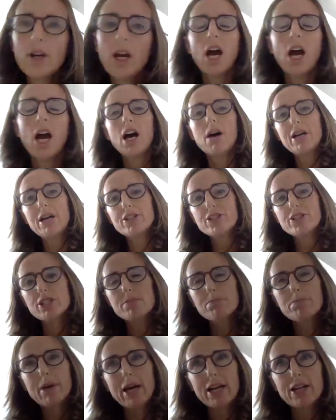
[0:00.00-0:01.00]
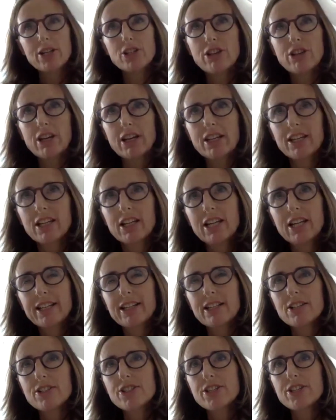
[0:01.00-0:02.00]
And just backtracking a
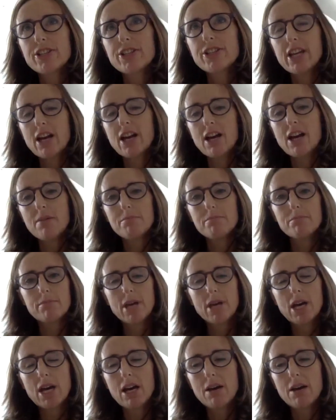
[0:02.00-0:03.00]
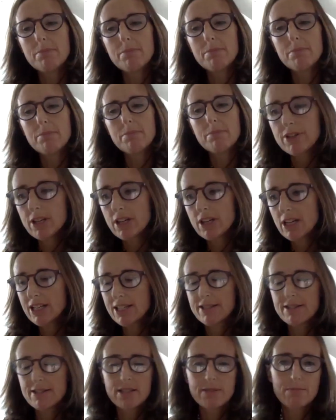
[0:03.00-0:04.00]
little to the
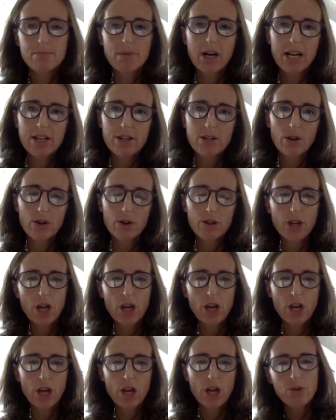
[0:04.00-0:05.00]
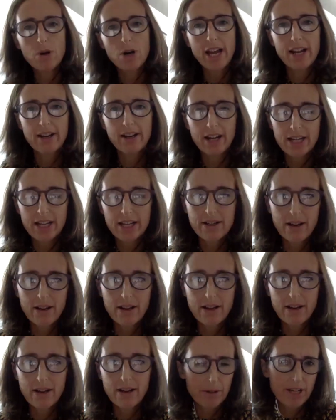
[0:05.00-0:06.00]
listeners might not know what an NIE
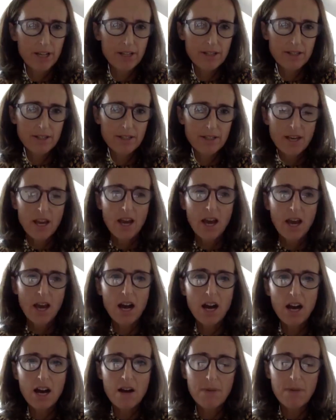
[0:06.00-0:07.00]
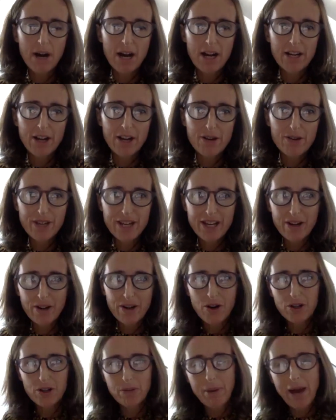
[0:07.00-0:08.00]
number is. I know that
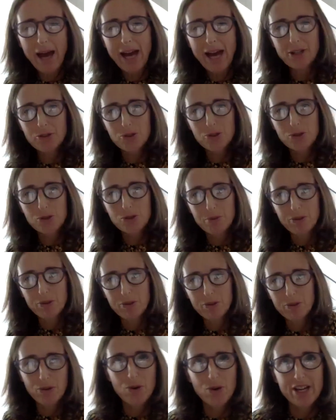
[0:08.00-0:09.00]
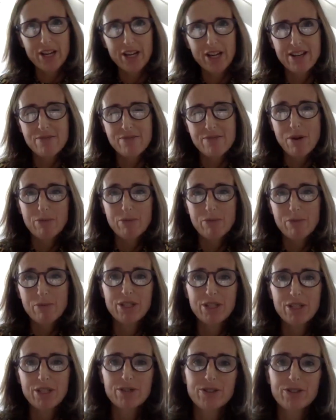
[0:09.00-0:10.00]
on the panels before, when we used
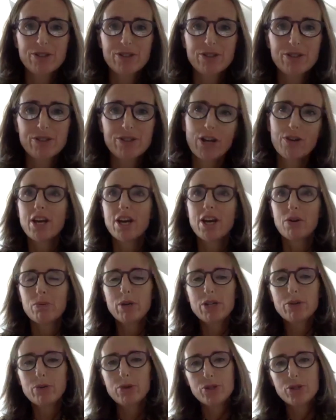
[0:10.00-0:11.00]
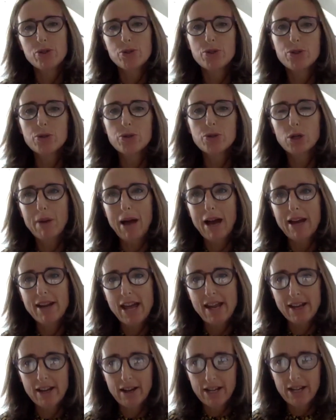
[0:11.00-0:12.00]
to do the shows, we always used to talk about an
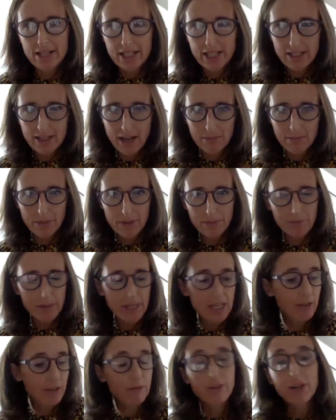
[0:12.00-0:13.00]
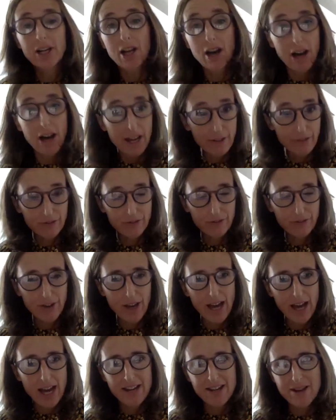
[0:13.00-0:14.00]
NIE number being for life.
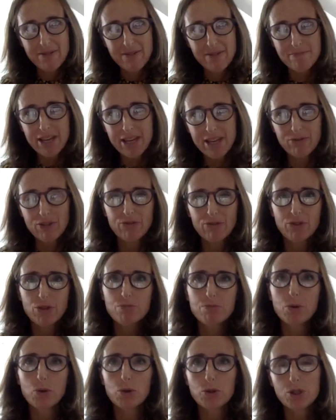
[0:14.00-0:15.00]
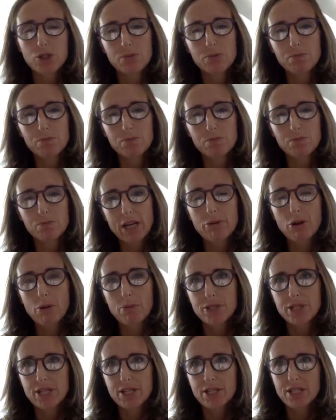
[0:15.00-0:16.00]
And even if you bought a
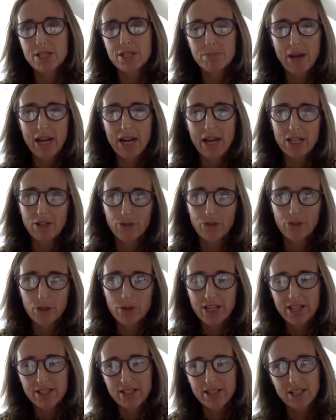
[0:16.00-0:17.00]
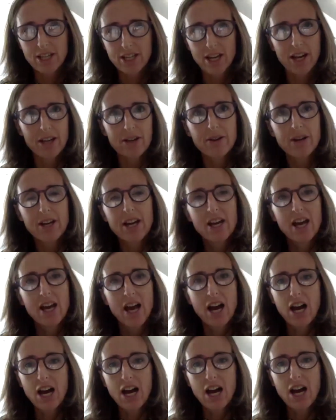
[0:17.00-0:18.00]
property in Spain a few years ago,
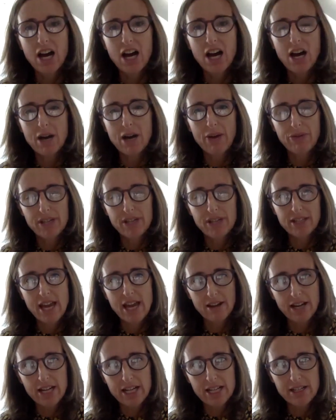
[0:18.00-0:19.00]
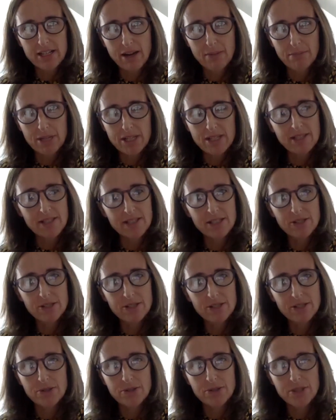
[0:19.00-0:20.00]
I think the NIE number still
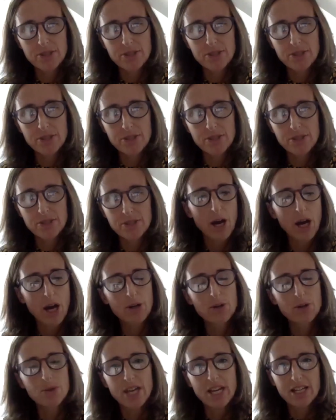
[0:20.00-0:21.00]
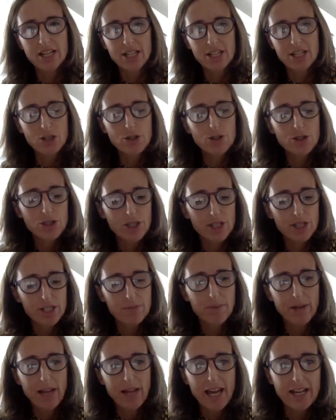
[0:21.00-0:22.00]
stands. Jose, can you just
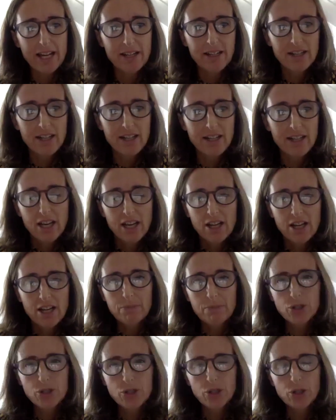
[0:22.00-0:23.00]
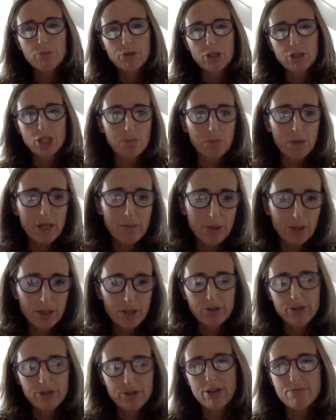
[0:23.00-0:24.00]
explain to British people
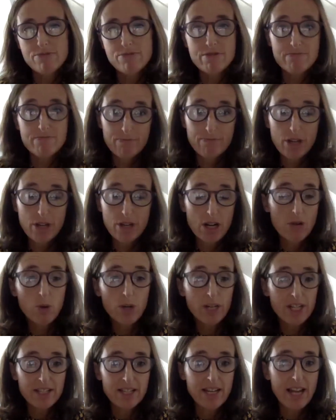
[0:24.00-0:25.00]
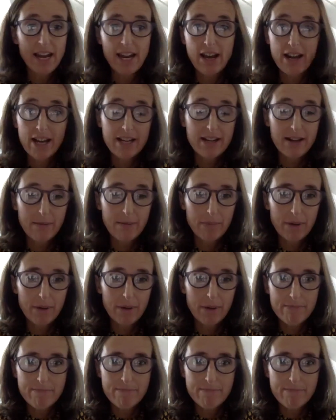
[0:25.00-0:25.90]
who don't, what is an NIE number?